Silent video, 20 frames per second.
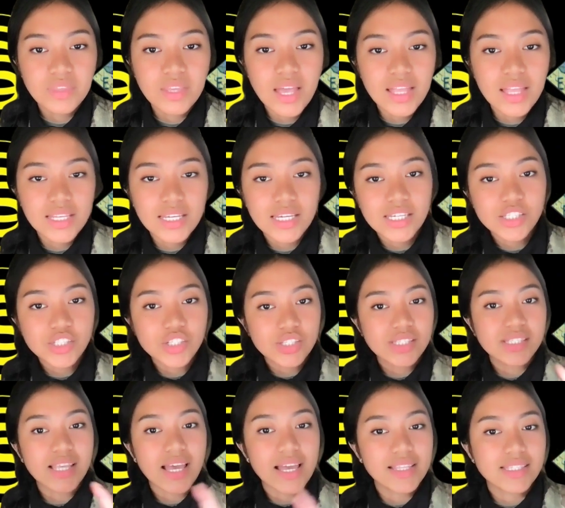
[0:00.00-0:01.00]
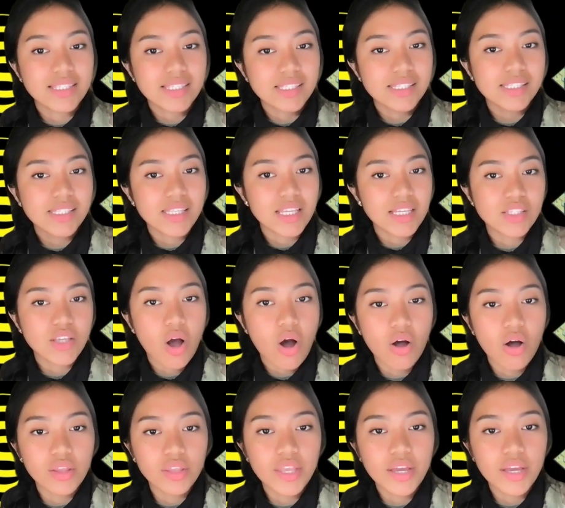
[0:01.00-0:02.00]
And each sentence that's
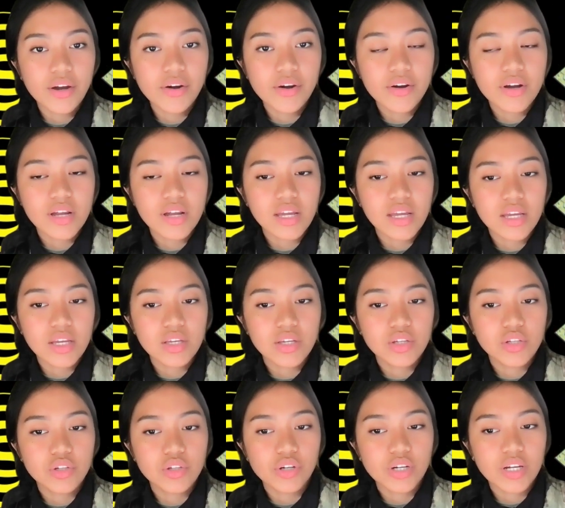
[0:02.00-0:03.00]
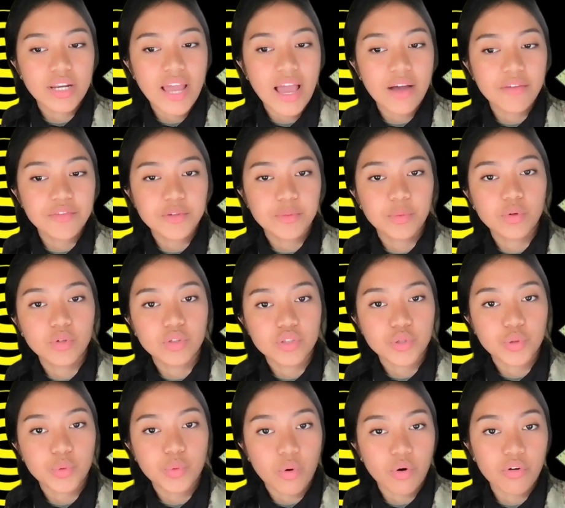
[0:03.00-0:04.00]
on there, you're going to have to put
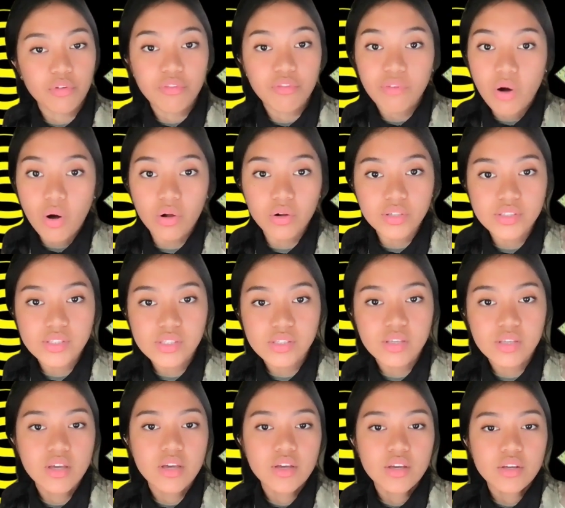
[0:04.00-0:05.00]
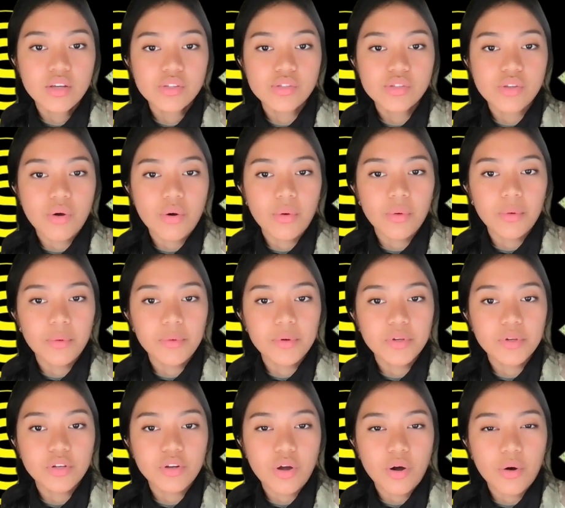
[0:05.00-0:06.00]
true or false. So,
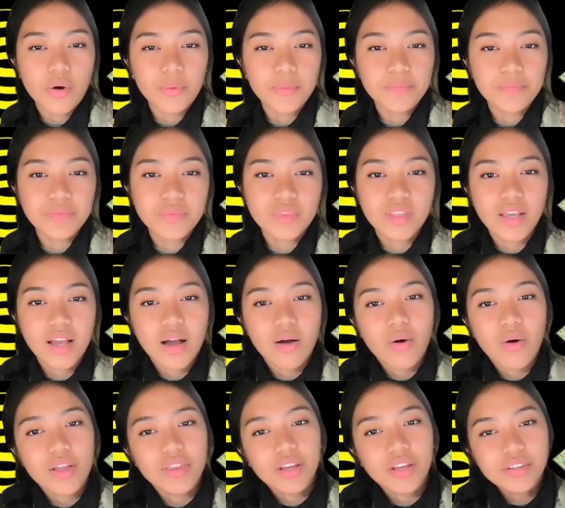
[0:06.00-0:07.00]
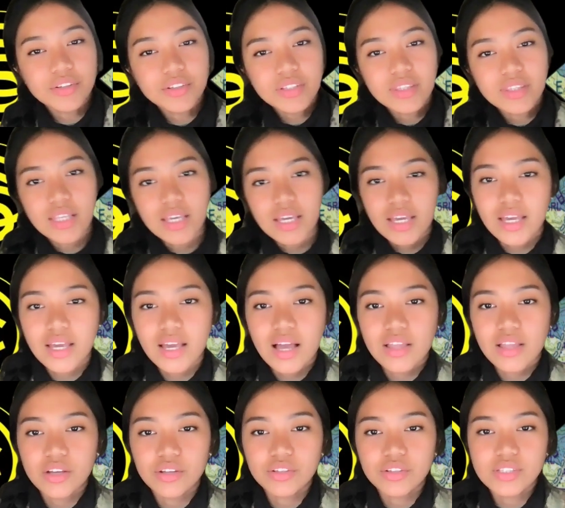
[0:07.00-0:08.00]
another
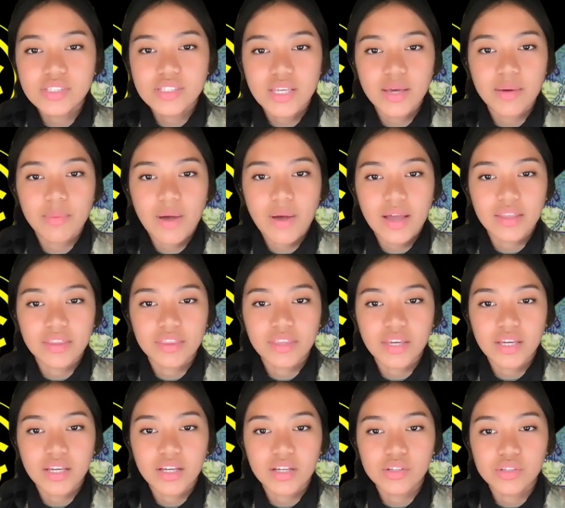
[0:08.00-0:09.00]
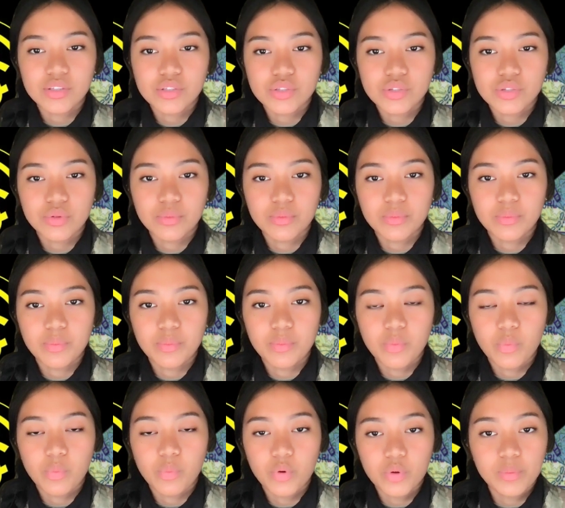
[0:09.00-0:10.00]
tip I think
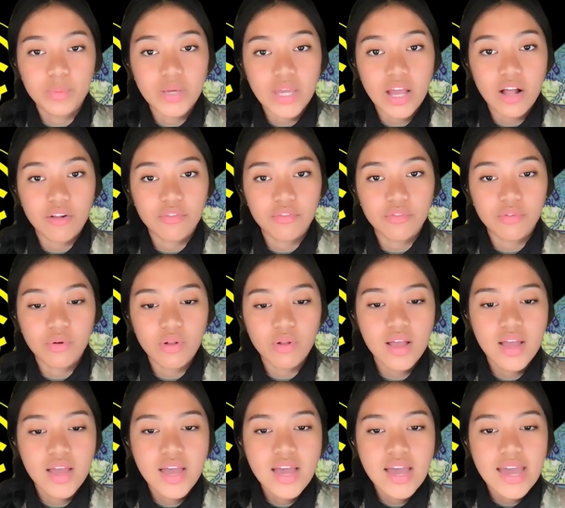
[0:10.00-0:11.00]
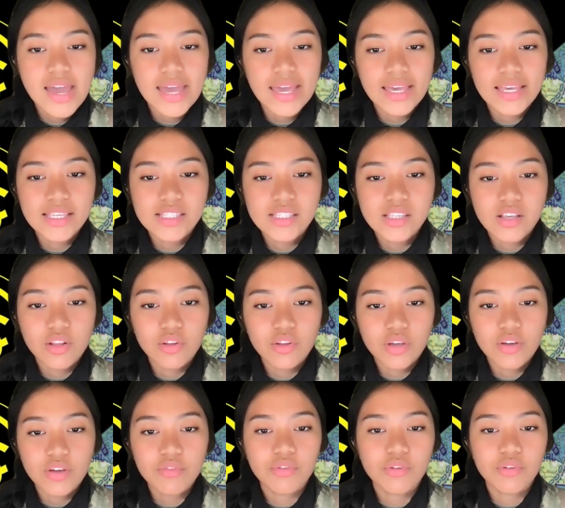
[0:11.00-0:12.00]
would be helpful is
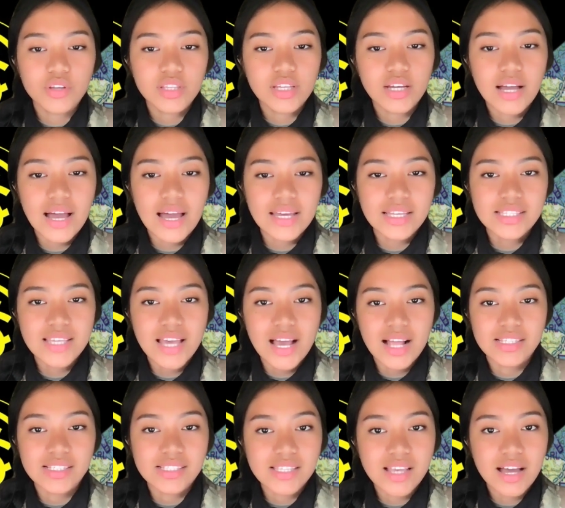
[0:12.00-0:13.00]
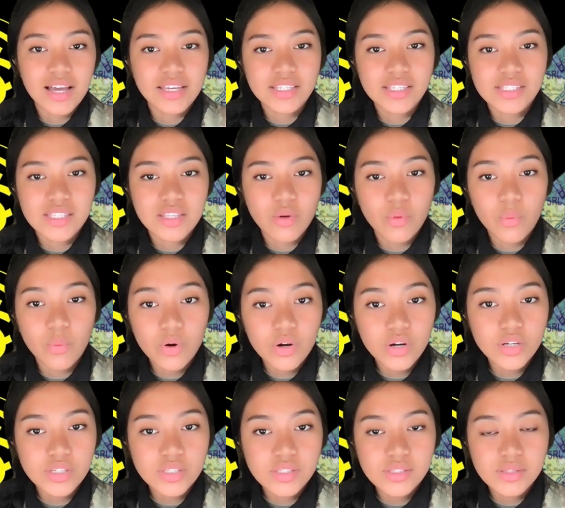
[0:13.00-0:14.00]
looking for the italicized
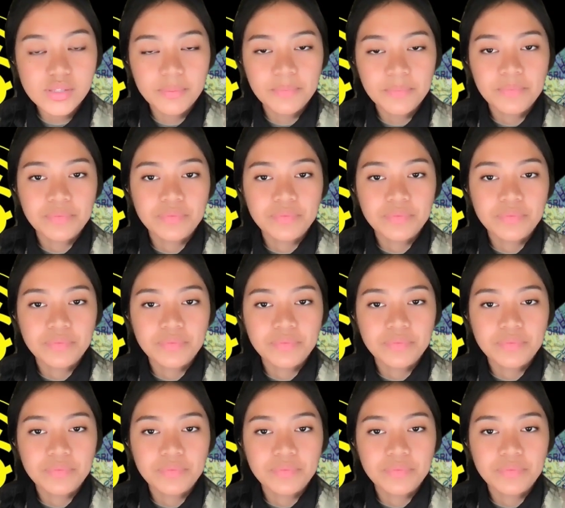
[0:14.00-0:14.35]
words